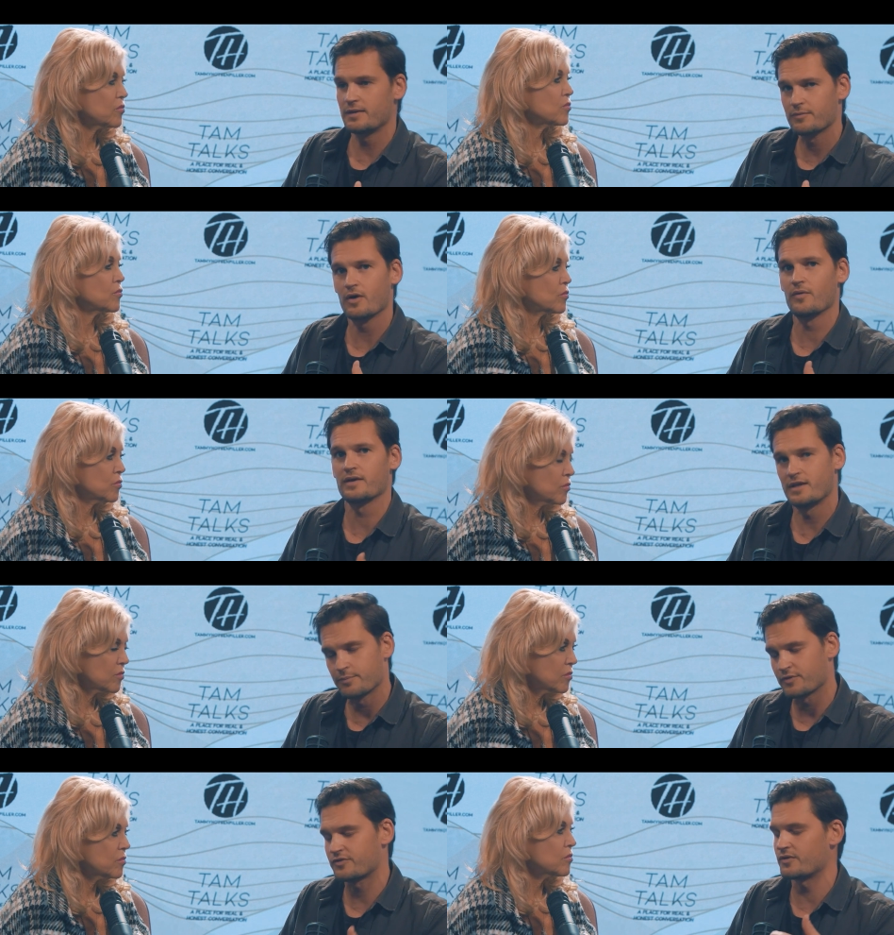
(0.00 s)
Speaker 1: keep mm-hmm. going keep
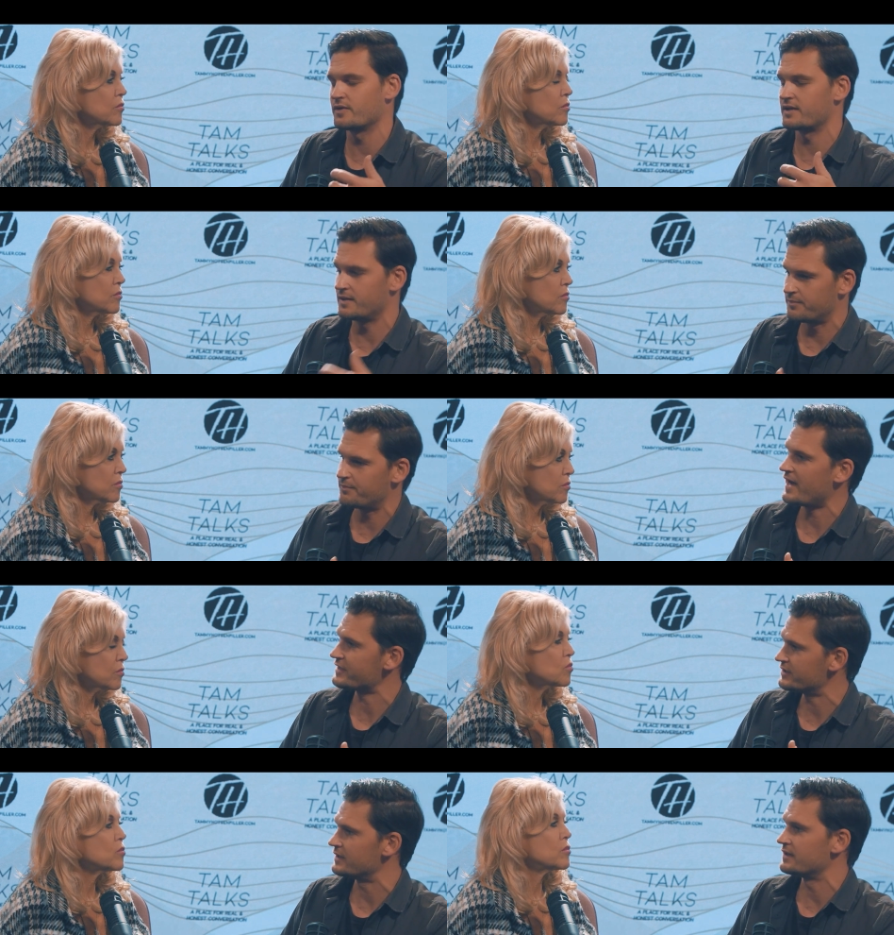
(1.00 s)
pursuing keep
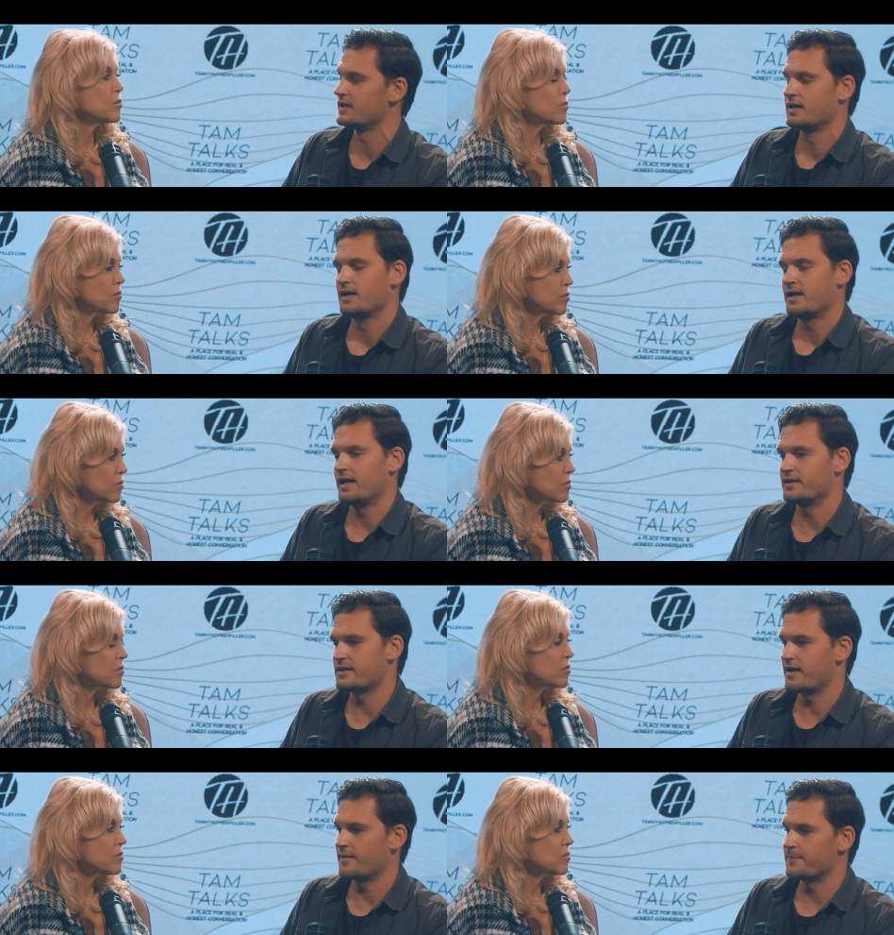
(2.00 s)
passionate mm-hmm. and
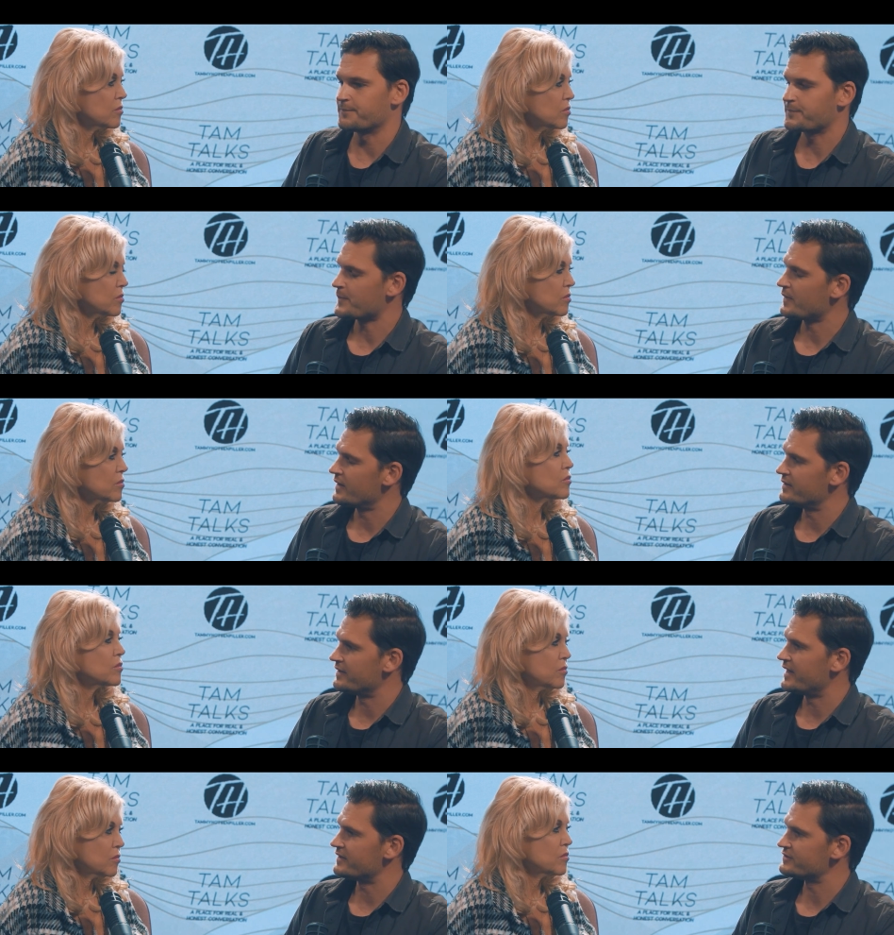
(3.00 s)
um and
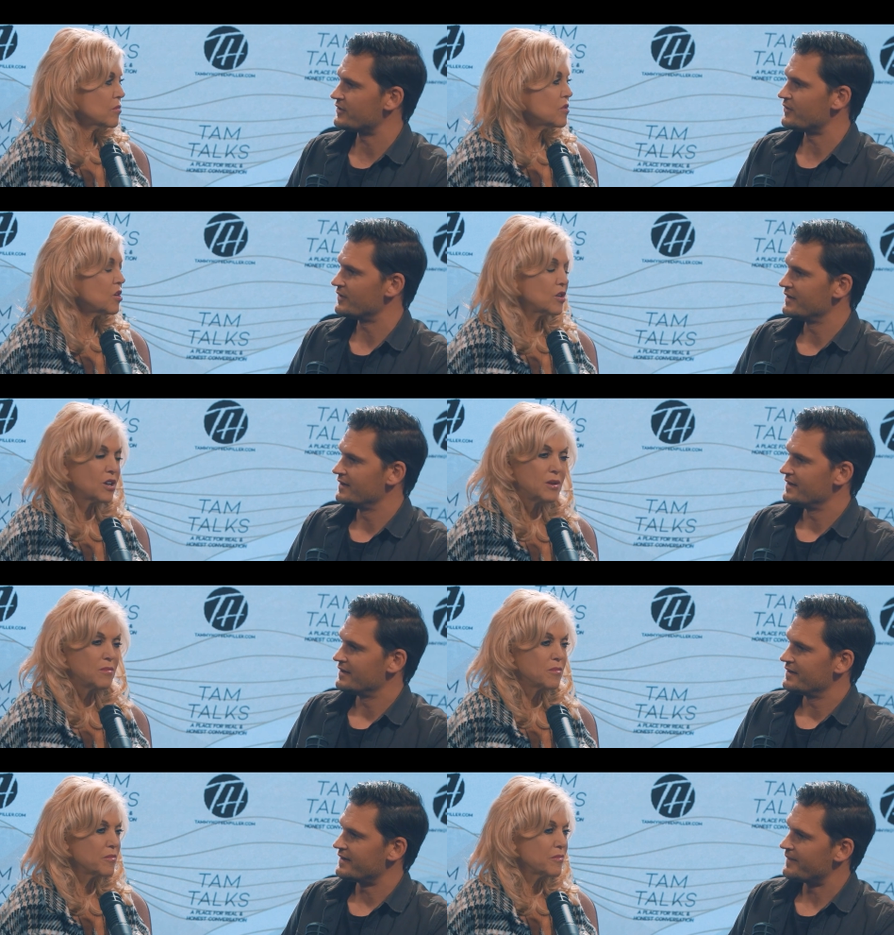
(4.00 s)
yeah so, so good
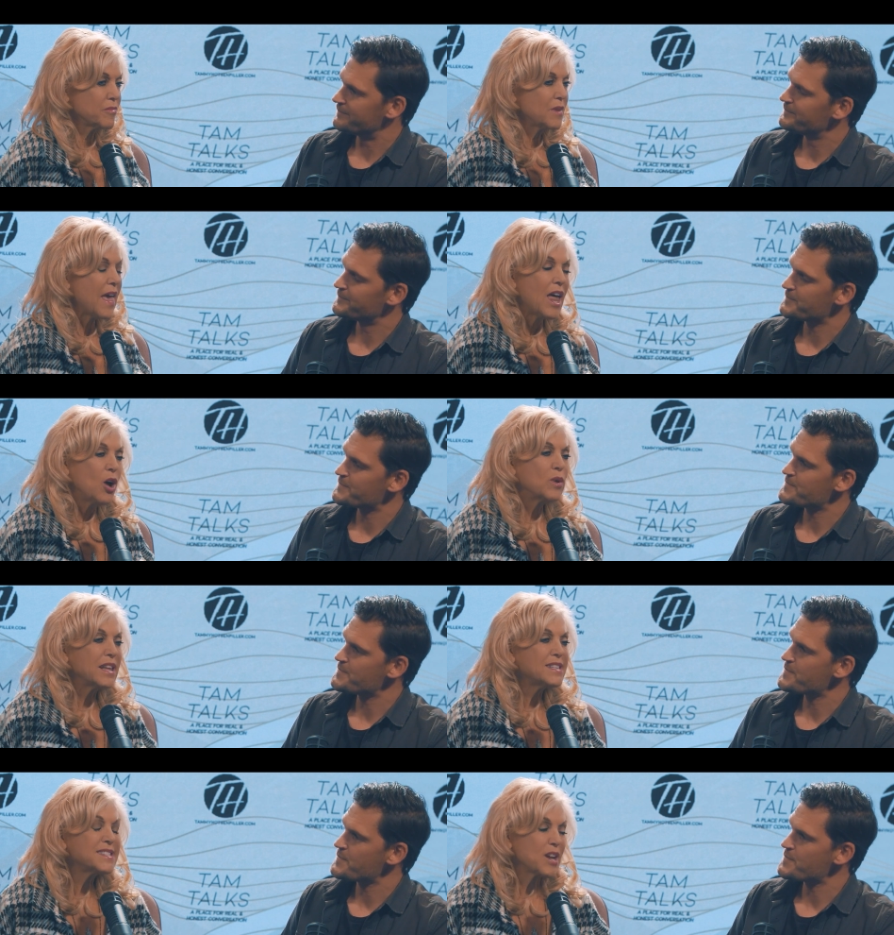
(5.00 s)
yeah.
Speaker 2: Well,
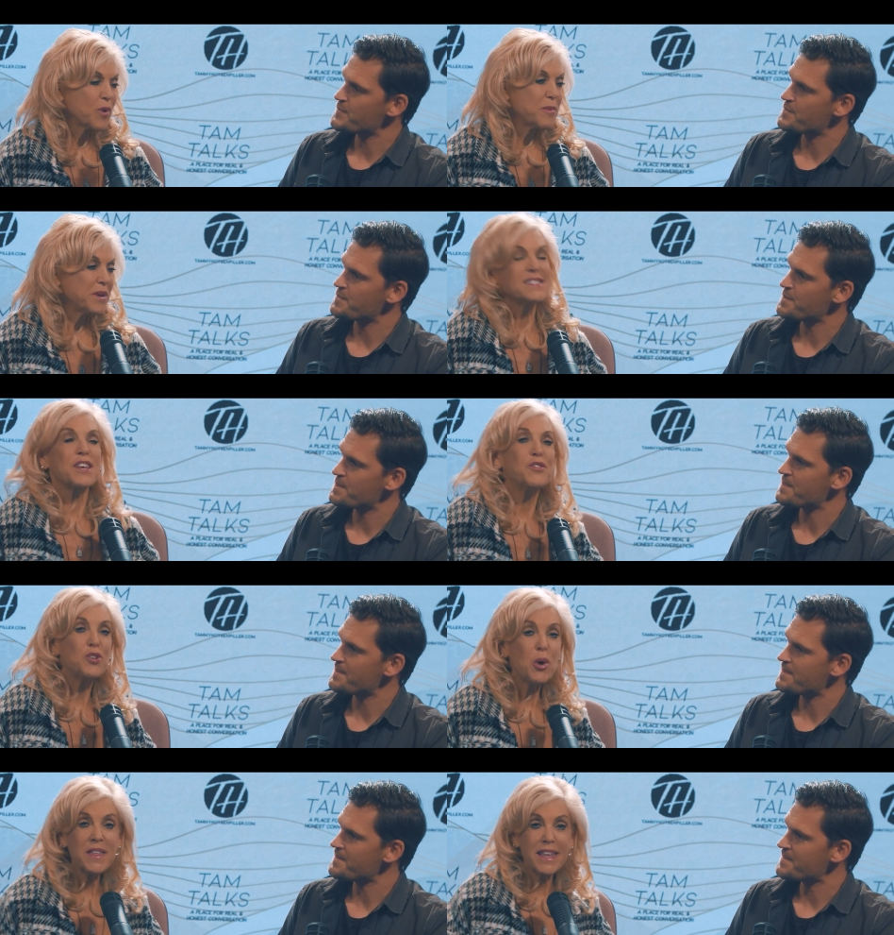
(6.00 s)
let's segue because if you
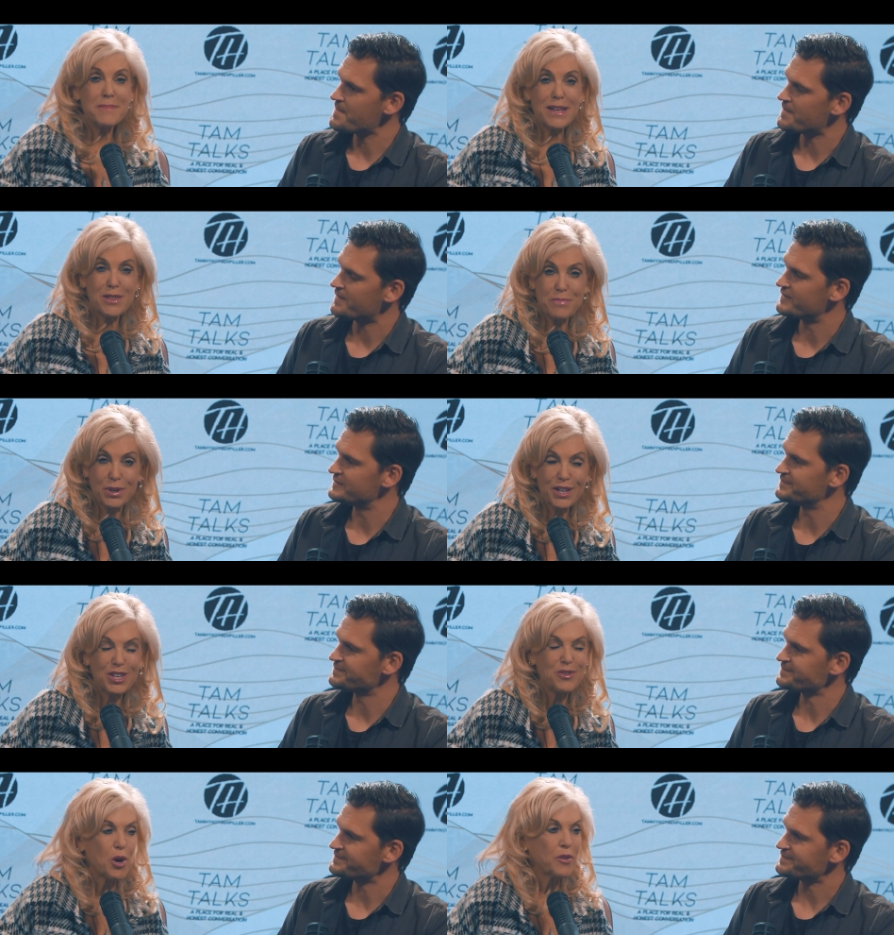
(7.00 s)
know anything about the book,
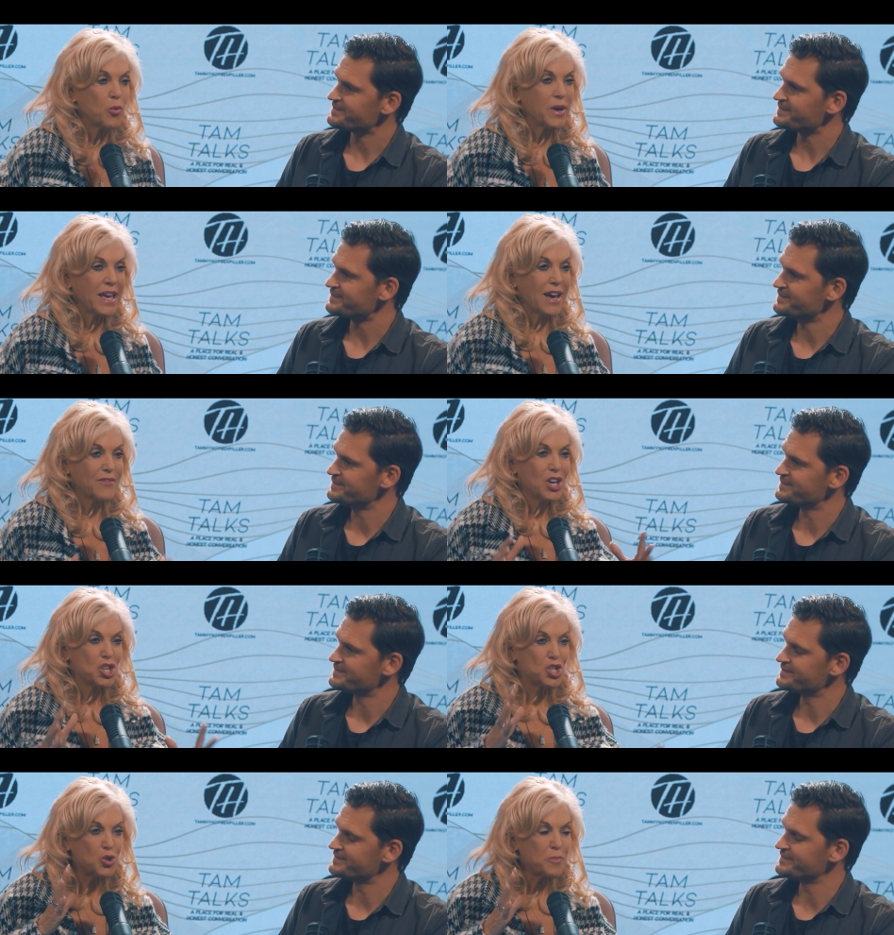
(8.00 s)
you know that we have
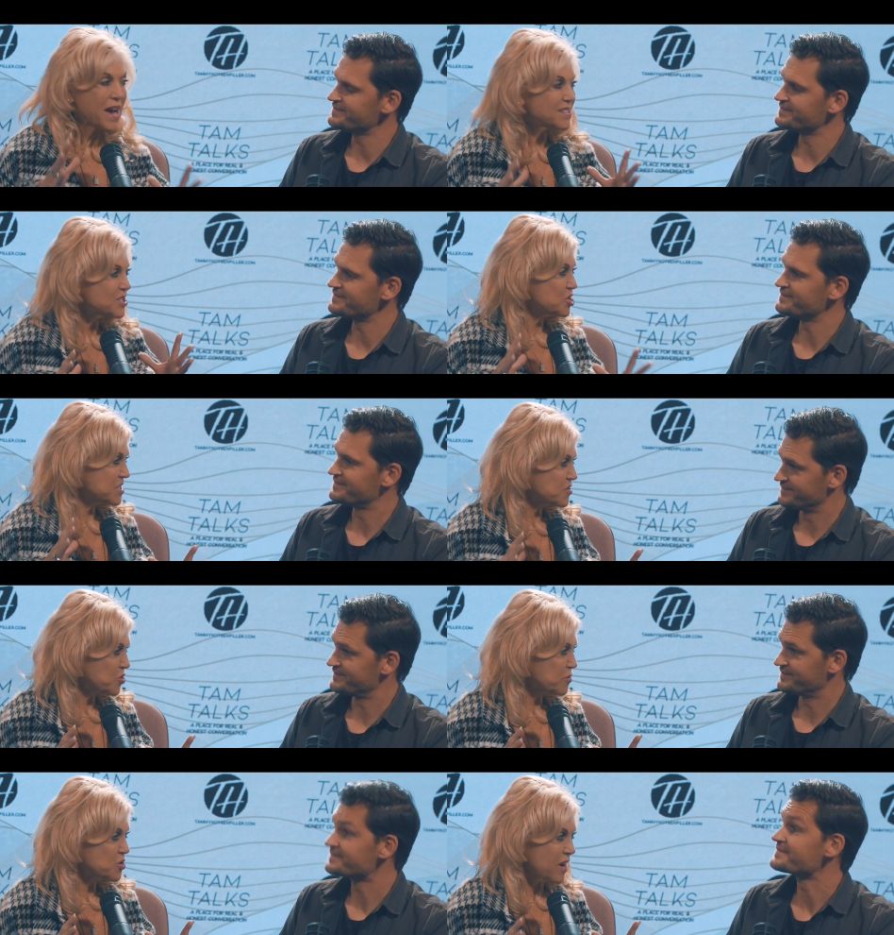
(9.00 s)
two passages of
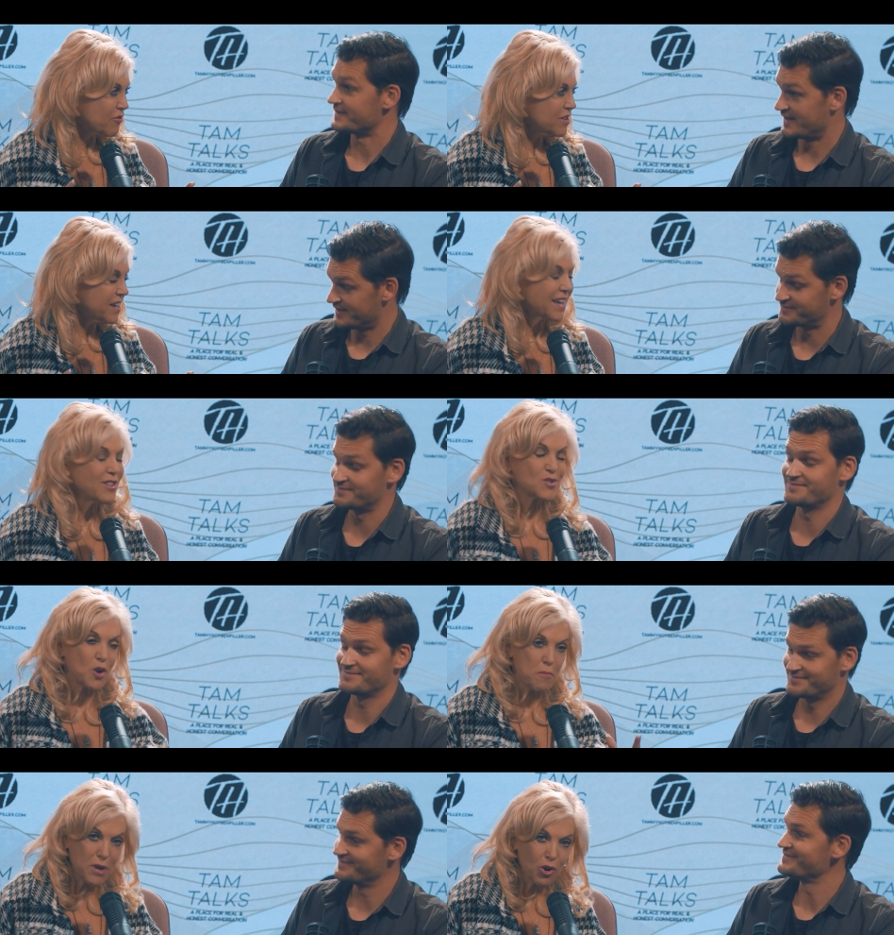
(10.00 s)
scripture every yeah. day. There's
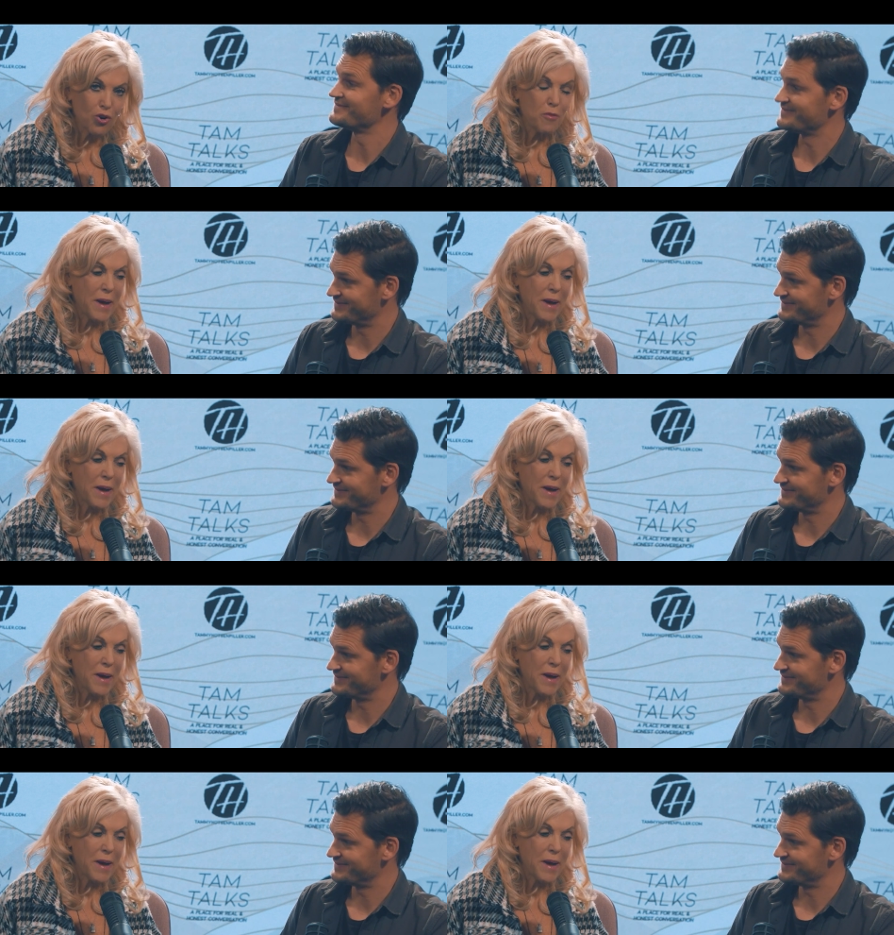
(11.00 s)
our miracle